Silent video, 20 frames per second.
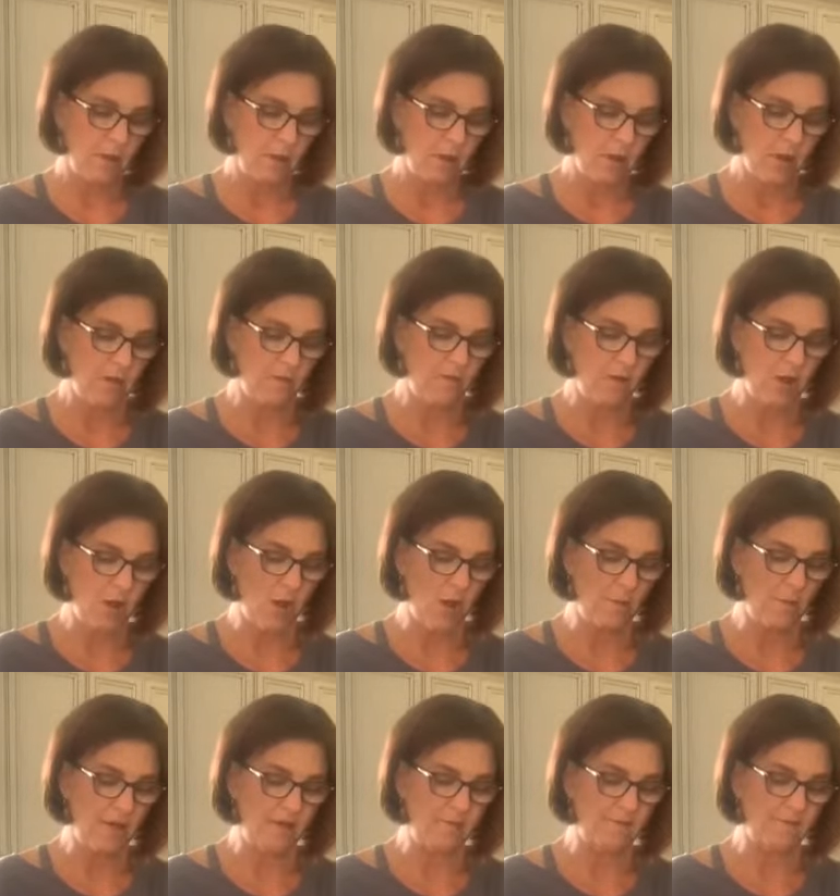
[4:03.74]
of
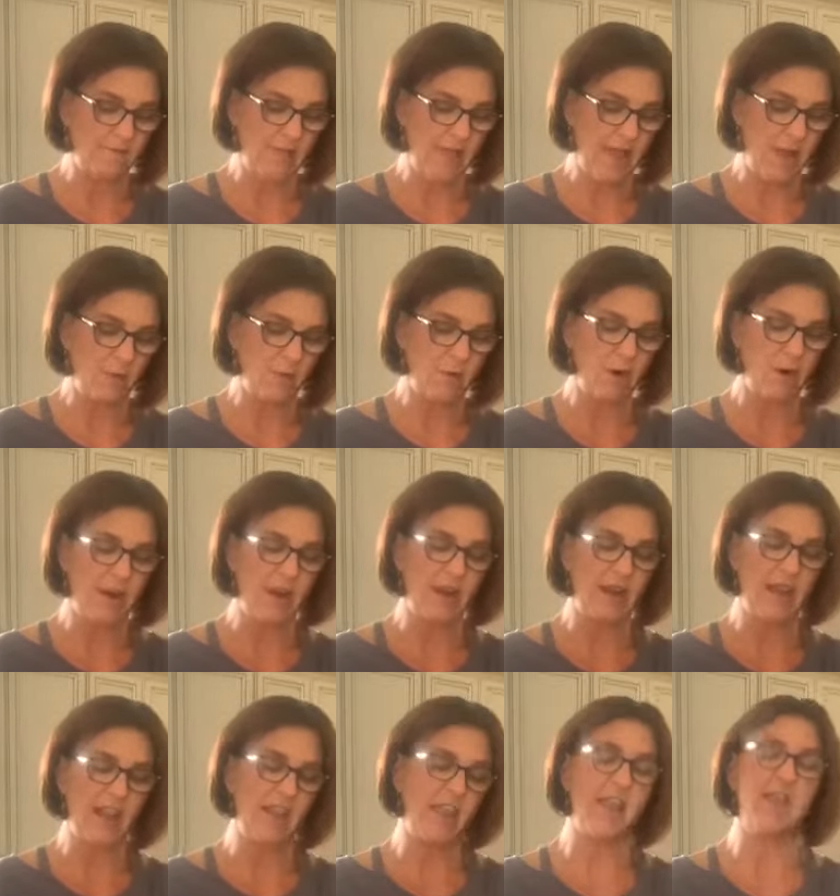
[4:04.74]
almond flour, and
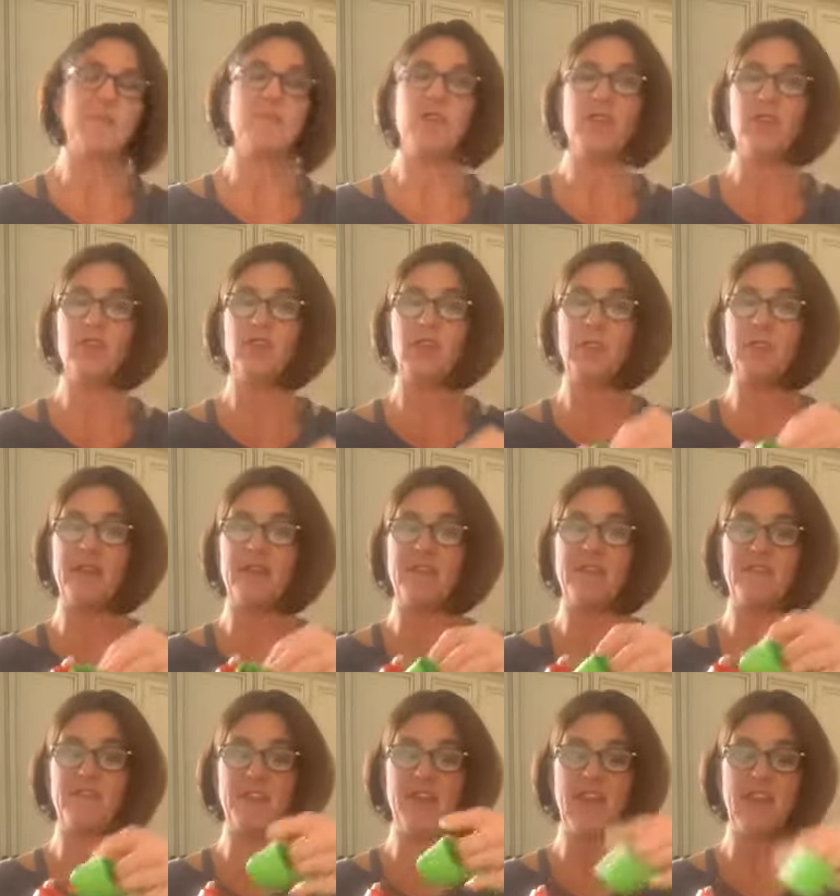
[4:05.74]
I am using my
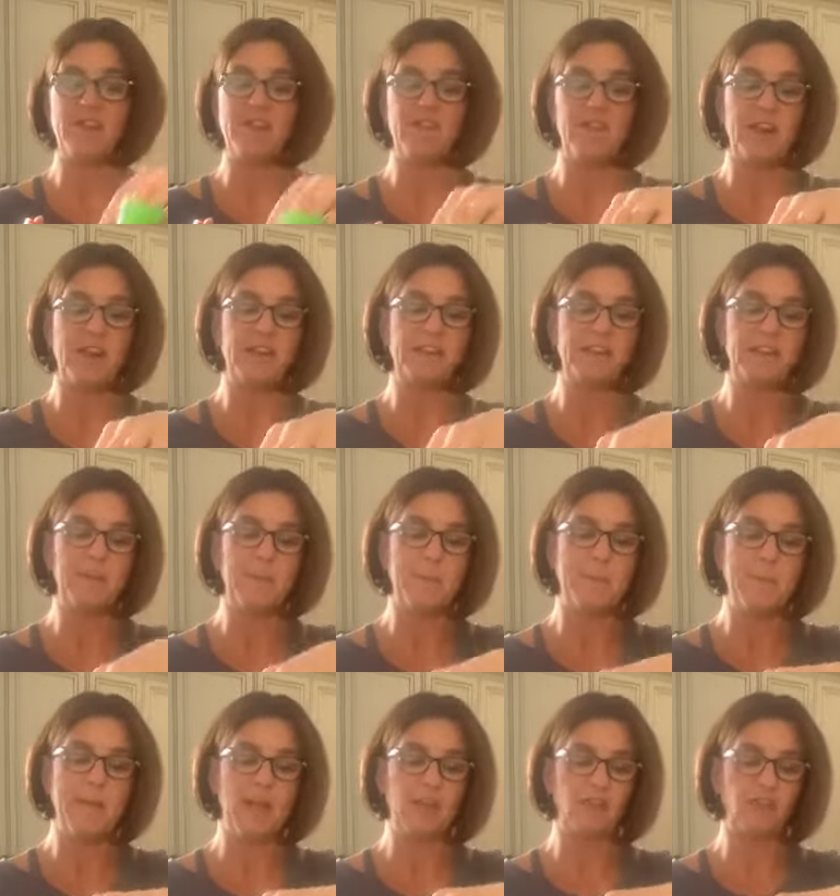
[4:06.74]
favorite
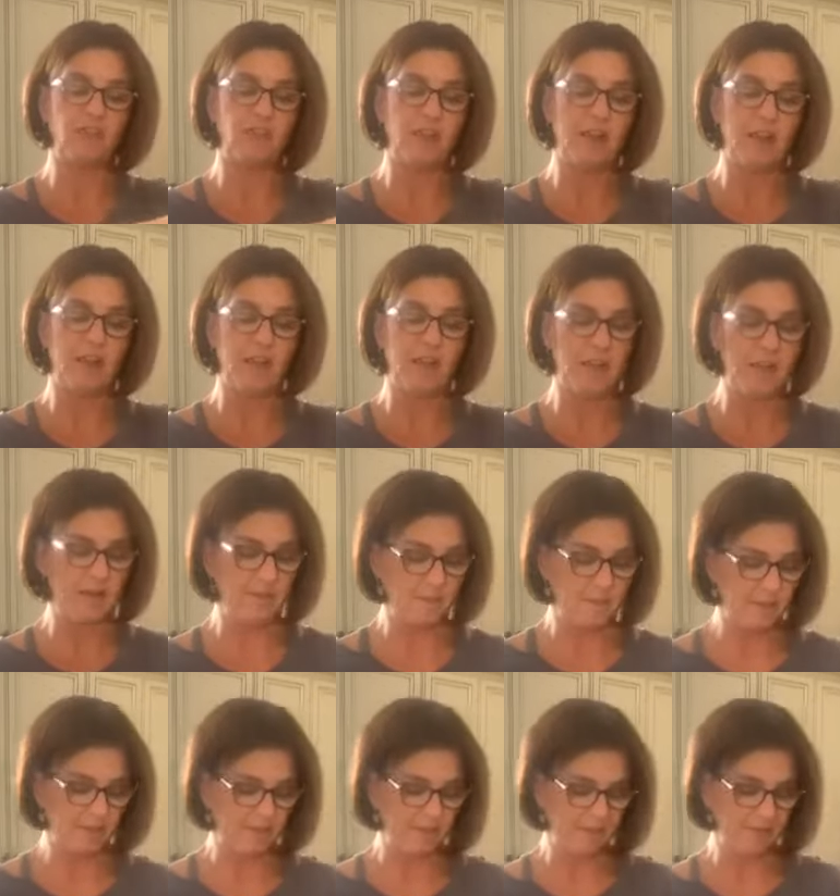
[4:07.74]
measuring
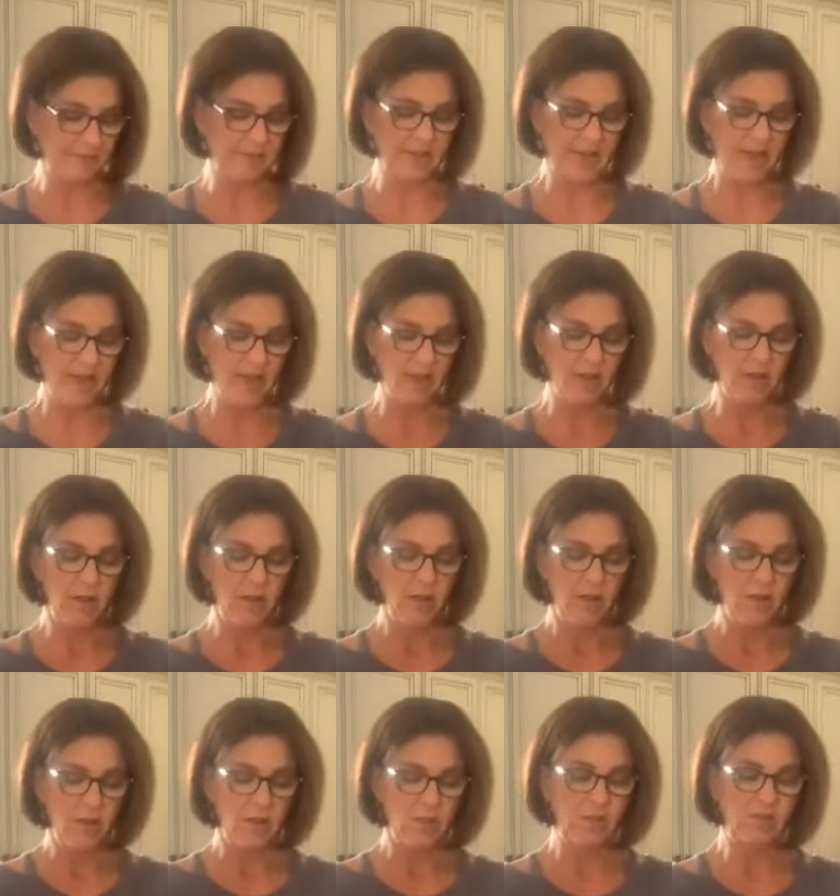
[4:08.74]
cup set,
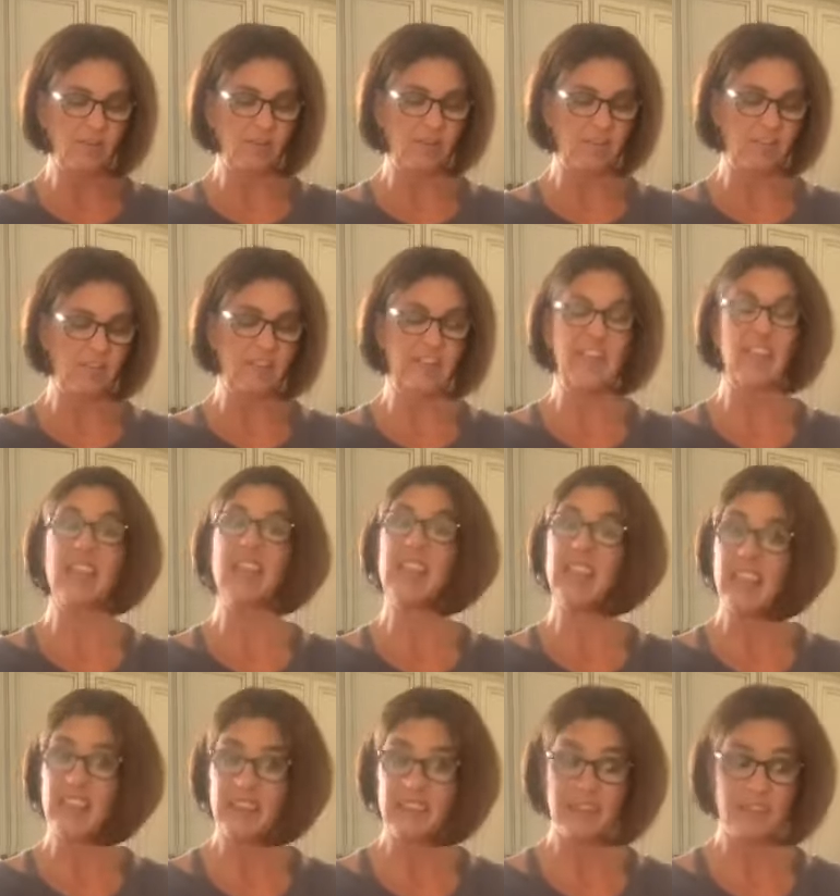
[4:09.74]
which is the
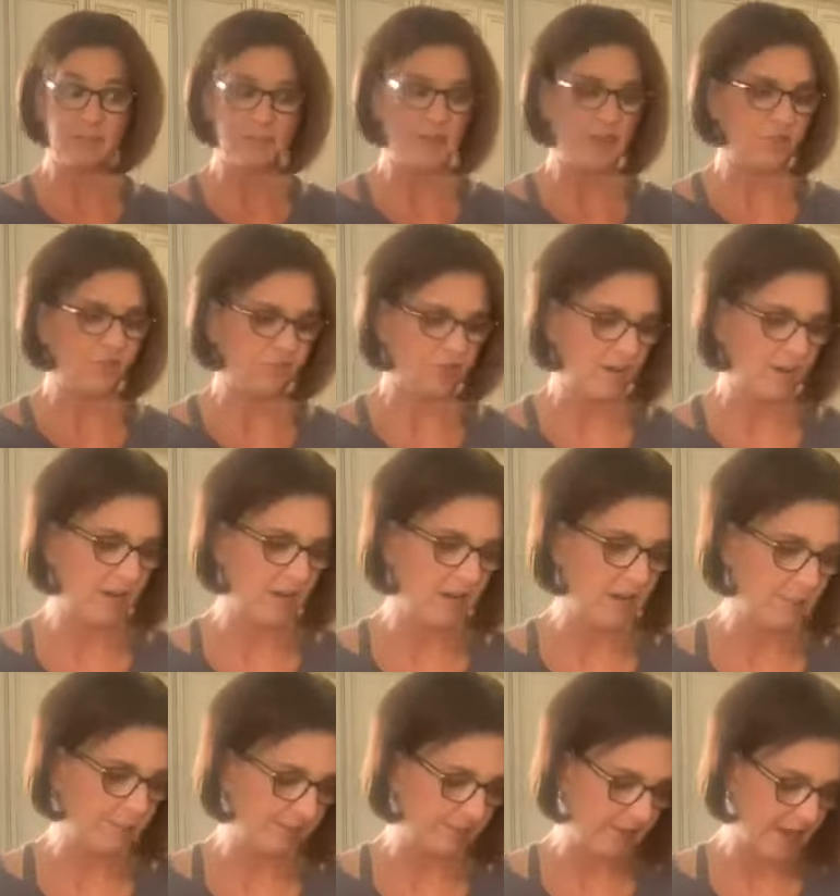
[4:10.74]
kids measuring
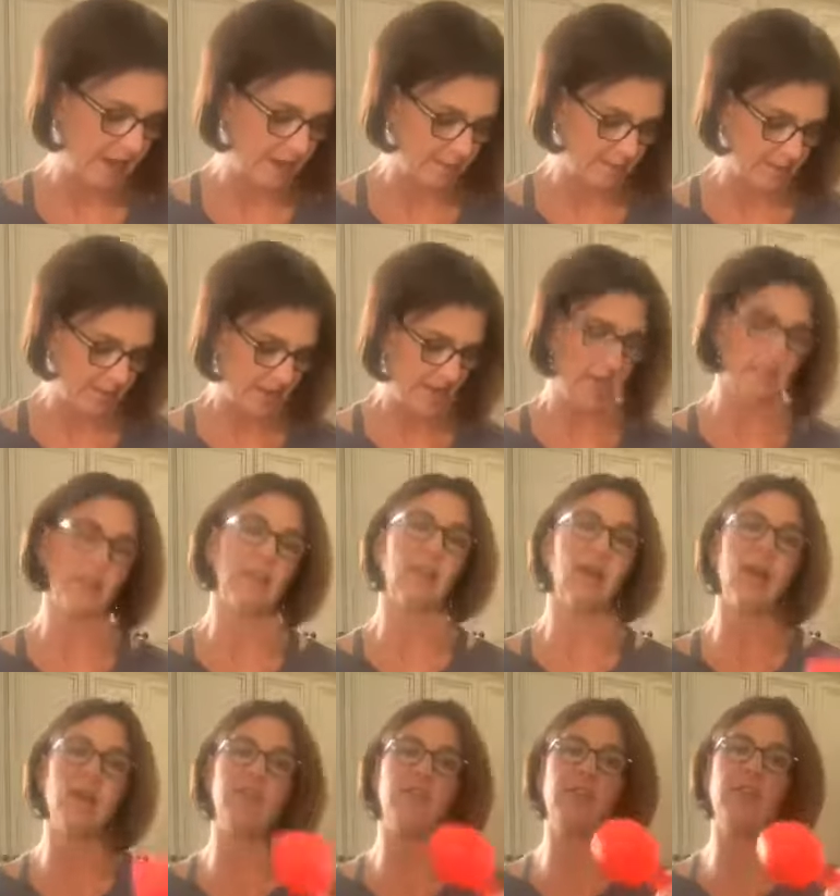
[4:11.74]
cup set, but I
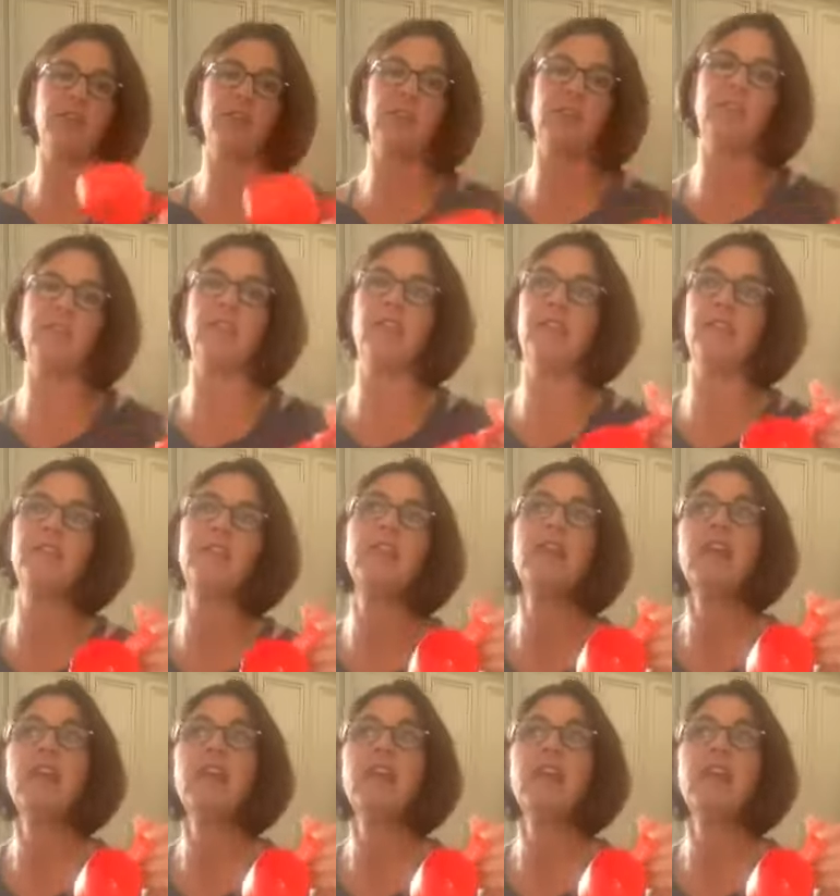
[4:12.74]
love using this.